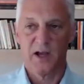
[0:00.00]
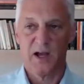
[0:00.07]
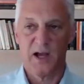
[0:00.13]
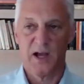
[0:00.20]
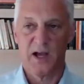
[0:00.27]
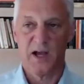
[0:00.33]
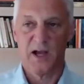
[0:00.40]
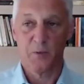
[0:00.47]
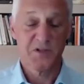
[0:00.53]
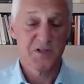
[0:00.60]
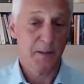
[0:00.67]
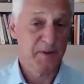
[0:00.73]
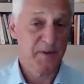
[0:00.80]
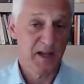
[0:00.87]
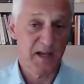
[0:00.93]
uh, which has
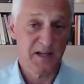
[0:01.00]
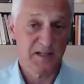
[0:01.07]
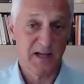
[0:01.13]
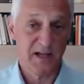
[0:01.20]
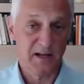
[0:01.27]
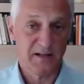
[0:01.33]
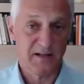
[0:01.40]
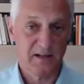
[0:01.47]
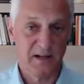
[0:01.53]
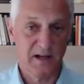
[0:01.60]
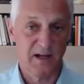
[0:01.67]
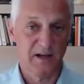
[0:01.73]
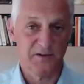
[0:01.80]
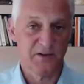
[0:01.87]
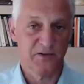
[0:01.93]
not been the case yet,
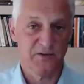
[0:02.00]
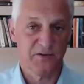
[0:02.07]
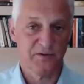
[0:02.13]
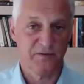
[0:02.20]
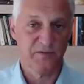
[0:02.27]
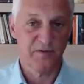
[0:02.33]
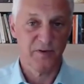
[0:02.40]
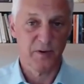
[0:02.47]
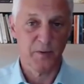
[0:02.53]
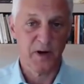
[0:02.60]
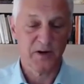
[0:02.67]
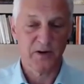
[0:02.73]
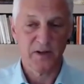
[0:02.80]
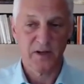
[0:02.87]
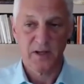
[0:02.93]
uh, just for the
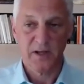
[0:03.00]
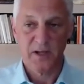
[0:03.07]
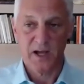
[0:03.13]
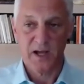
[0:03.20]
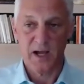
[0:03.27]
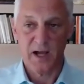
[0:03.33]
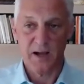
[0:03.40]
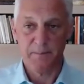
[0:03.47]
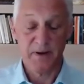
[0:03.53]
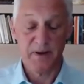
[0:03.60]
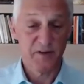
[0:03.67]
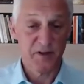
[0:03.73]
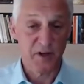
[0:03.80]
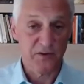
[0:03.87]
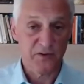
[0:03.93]
record, uh, but
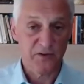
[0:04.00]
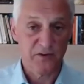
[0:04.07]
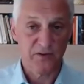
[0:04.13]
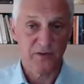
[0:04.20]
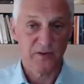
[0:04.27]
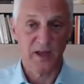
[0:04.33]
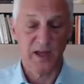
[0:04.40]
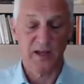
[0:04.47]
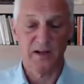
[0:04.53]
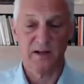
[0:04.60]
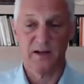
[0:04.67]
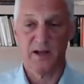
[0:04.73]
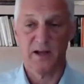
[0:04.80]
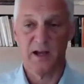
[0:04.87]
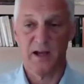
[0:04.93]
if it does,
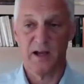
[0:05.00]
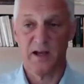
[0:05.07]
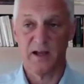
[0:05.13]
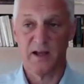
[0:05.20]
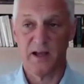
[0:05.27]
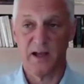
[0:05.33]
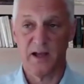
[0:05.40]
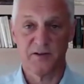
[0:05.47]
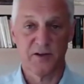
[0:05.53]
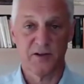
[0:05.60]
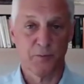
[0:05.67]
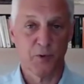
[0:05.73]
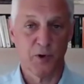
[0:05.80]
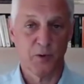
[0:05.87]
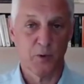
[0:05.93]
then uh, to
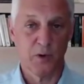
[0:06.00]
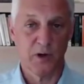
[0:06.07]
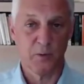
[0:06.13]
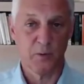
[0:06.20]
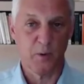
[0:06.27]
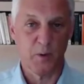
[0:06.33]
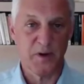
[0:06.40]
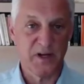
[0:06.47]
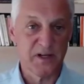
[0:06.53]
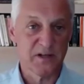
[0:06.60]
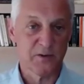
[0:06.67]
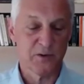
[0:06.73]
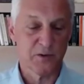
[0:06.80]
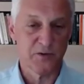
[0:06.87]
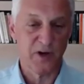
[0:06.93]
the point where, where we need
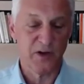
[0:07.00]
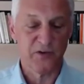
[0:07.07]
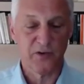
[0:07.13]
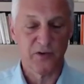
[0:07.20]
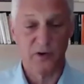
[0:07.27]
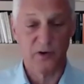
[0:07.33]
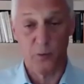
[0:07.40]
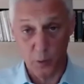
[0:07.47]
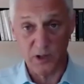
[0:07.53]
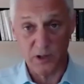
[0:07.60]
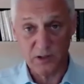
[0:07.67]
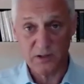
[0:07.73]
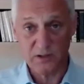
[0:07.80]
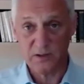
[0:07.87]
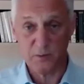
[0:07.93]
to to address it, we
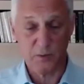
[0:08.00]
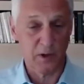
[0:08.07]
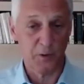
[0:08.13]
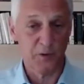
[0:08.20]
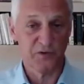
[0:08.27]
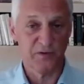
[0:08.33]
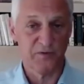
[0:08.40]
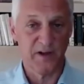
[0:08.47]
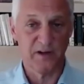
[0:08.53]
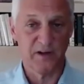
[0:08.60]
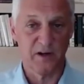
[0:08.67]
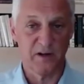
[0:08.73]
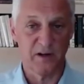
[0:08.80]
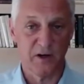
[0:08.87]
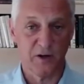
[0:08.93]
will. We'll always defend
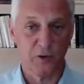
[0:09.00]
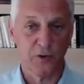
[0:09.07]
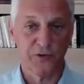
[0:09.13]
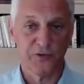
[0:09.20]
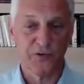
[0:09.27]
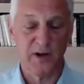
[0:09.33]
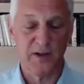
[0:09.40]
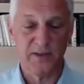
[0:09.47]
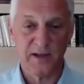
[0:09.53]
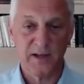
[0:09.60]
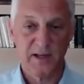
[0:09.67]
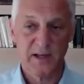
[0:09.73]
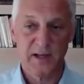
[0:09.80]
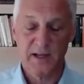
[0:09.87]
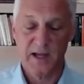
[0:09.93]
our, our core strength,
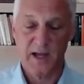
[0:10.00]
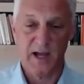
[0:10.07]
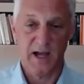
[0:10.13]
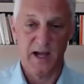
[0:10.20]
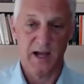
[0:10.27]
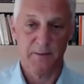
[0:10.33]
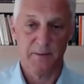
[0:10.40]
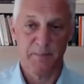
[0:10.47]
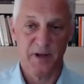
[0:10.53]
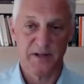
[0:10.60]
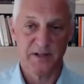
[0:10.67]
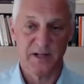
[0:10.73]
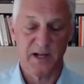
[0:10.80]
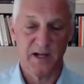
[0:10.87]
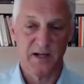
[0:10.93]

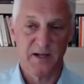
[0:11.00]
but